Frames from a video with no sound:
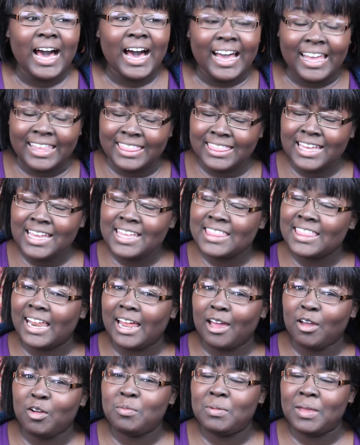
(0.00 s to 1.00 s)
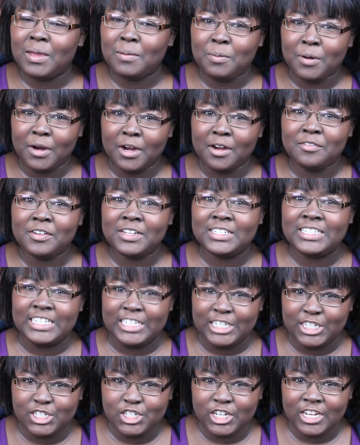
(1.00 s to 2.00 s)
I think that I would be a perfect
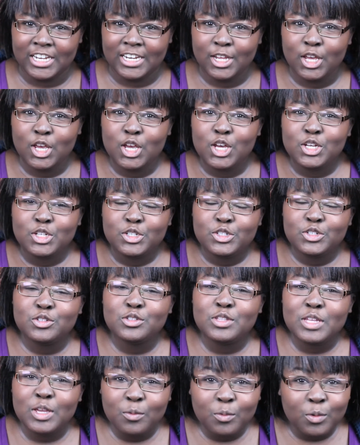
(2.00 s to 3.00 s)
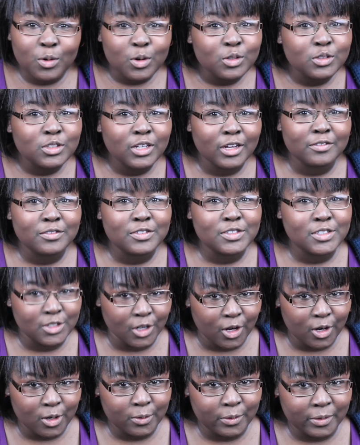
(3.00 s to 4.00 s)
addition to the world of
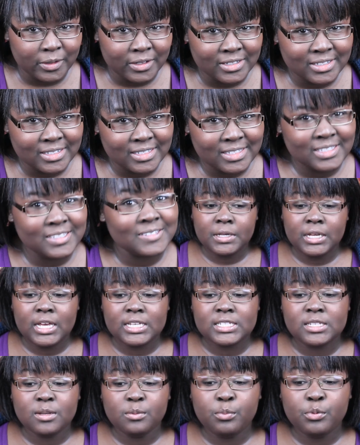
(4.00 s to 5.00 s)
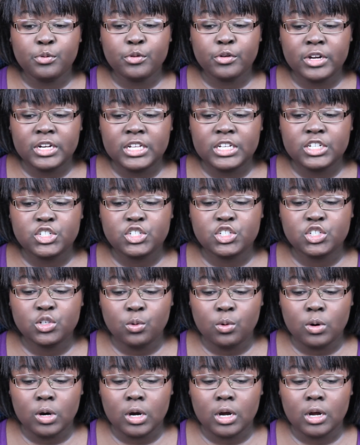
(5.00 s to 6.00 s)
Star Wars, because I'm pretty
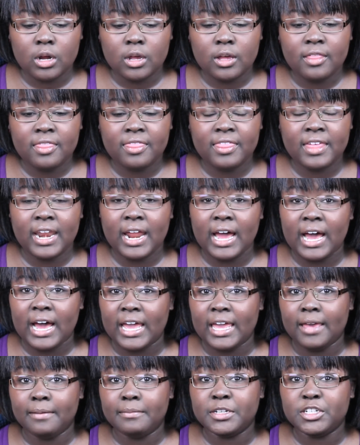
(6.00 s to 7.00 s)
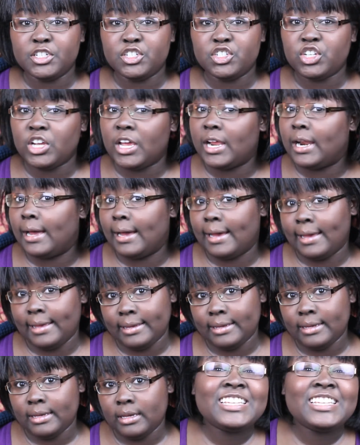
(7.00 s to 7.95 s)
sure that I am a Jedi.